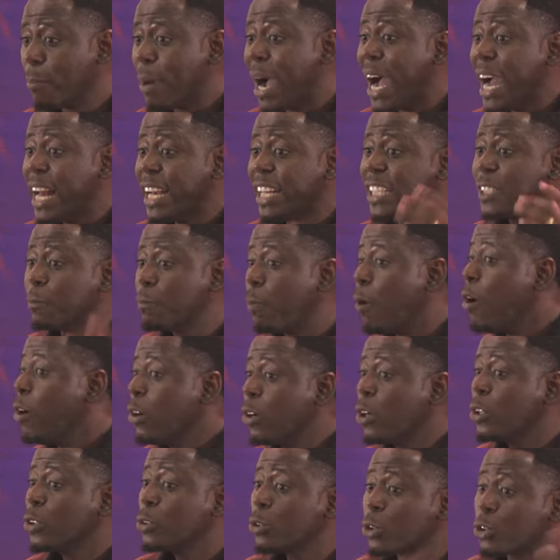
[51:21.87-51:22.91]
Man is
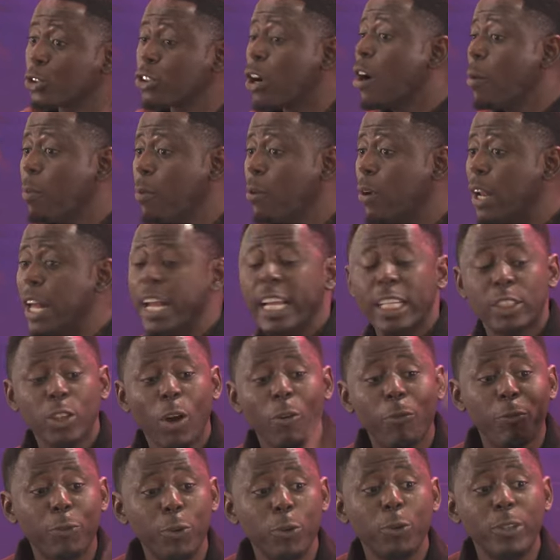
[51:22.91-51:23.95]
born unto trouble. It's
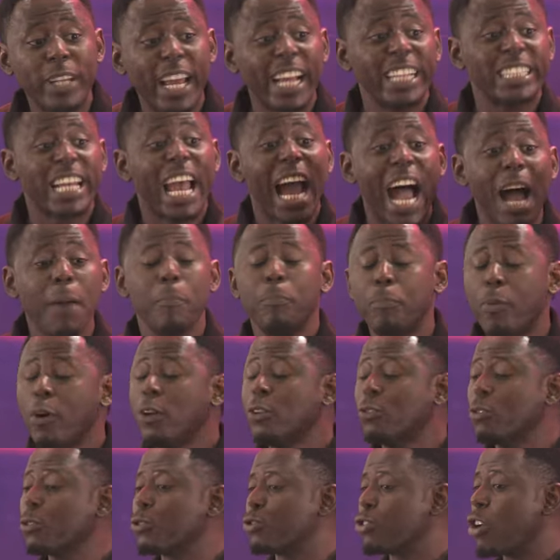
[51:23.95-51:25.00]
a few days. I'm
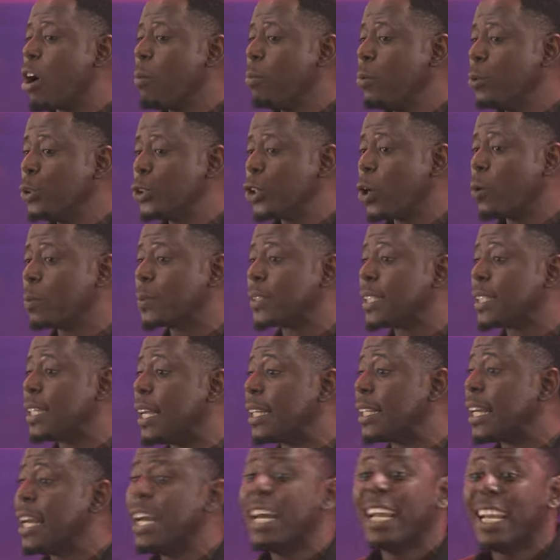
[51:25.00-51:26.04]
born to trouble, Job
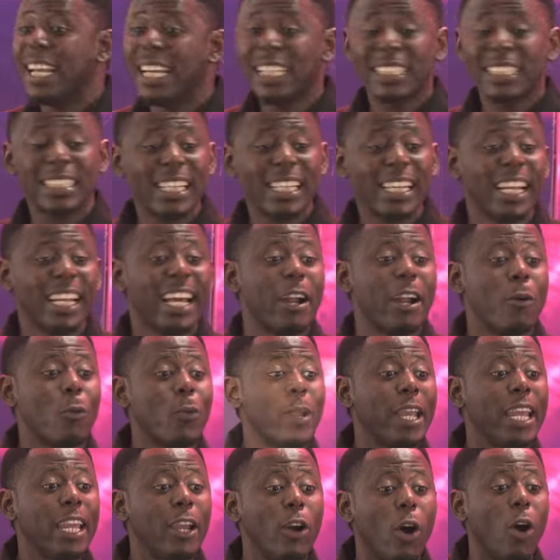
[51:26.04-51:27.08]
said. Listen,
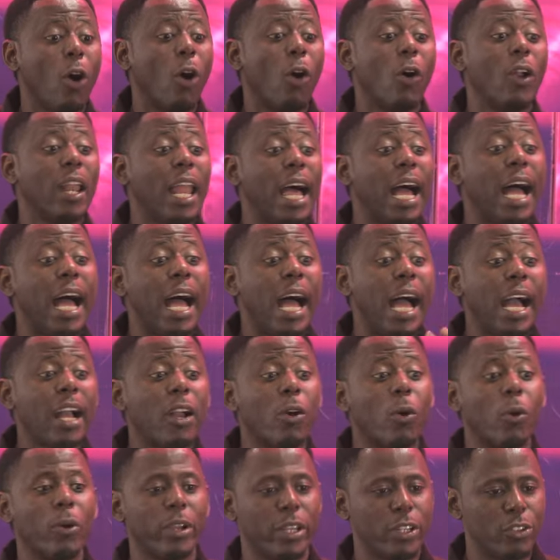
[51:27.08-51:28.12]
we all are
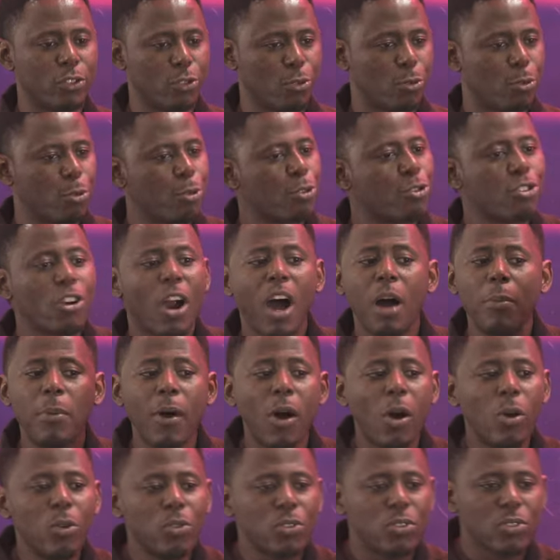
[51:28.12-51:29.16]
going through
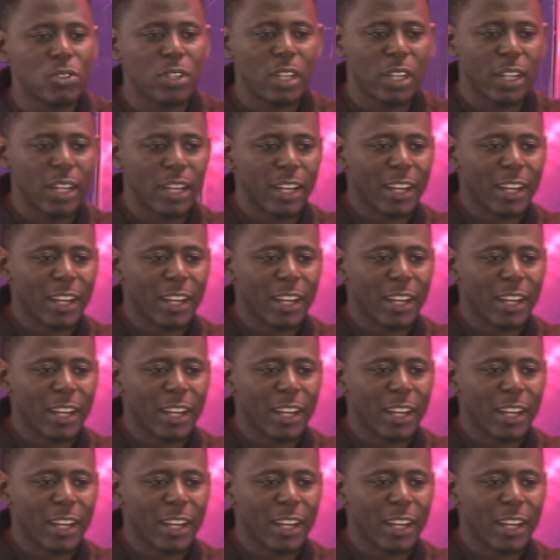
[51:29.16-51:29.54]
troubles.